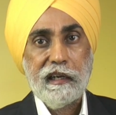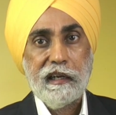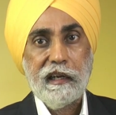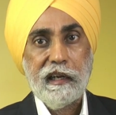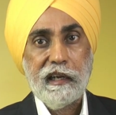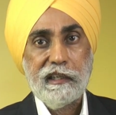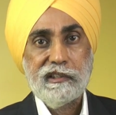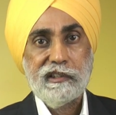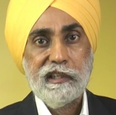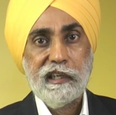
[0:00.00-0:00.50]

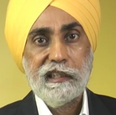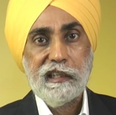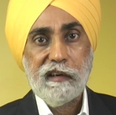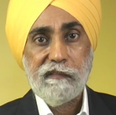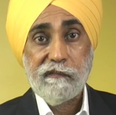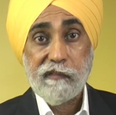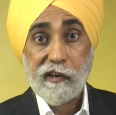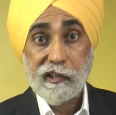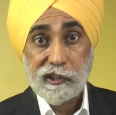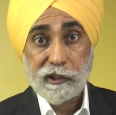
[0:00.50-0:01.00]
is in the
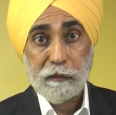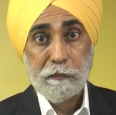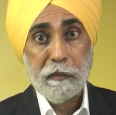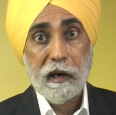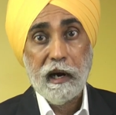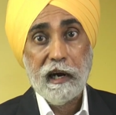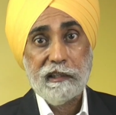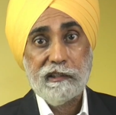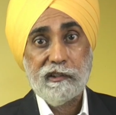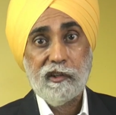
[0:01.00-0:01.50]
first
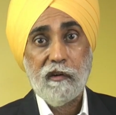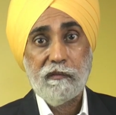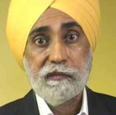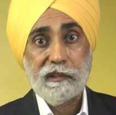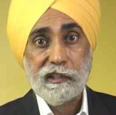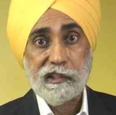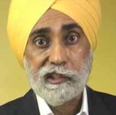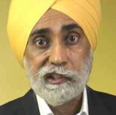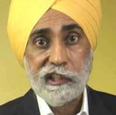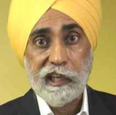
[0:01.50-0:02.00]
part of
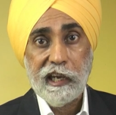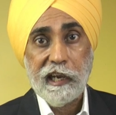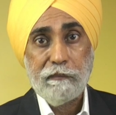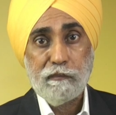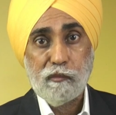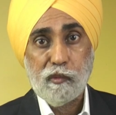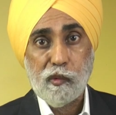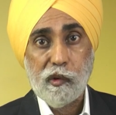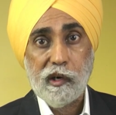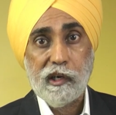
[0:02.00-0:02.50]
the
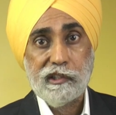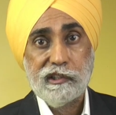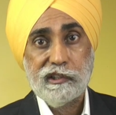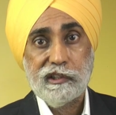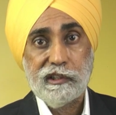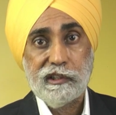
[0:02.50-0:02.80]
same verse,